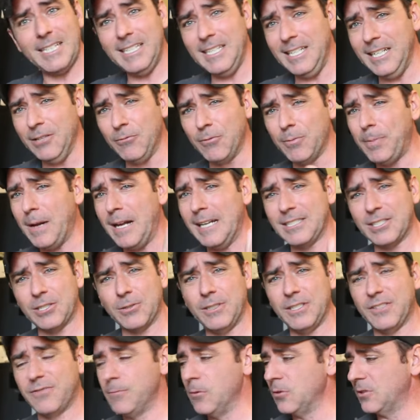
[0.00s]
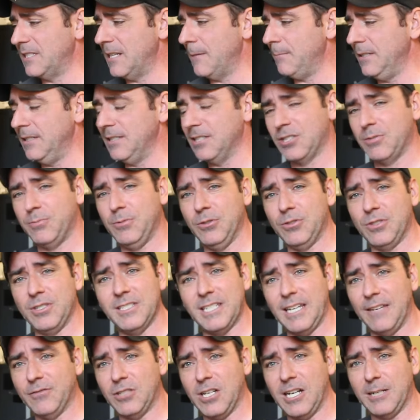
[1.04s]
In repositories for most Debian
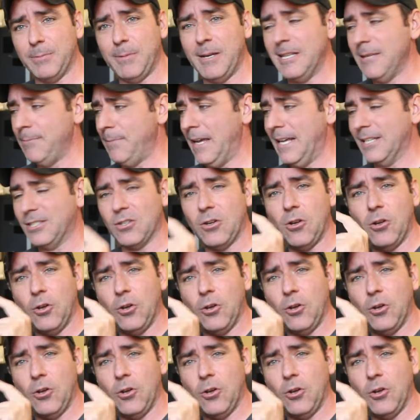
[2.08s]
distributions I've talked about in the past.